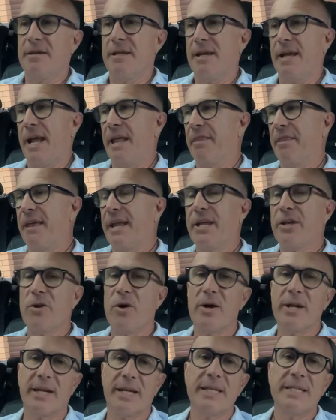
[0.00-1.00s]
and thank
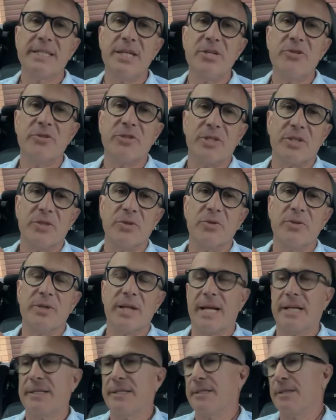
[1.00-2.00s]
God it continues to do
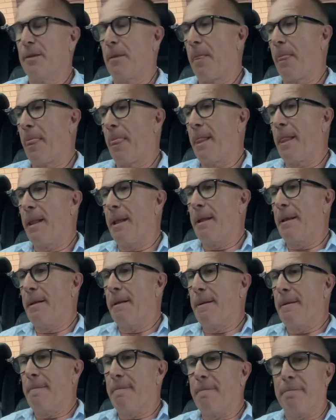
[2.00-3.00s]
that.
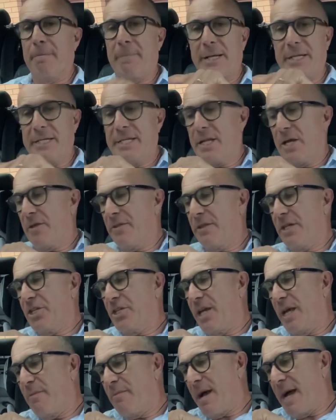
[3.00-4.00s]
But the
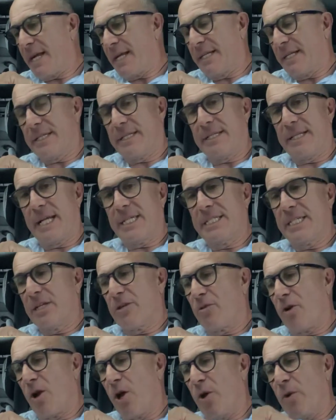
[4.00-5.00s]
share market doesn't
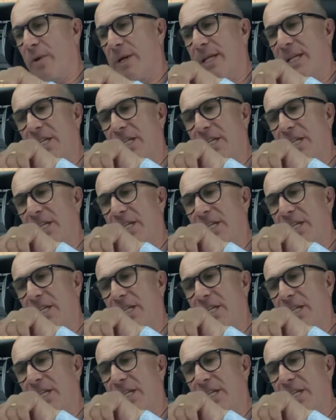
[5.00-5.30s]
grow in a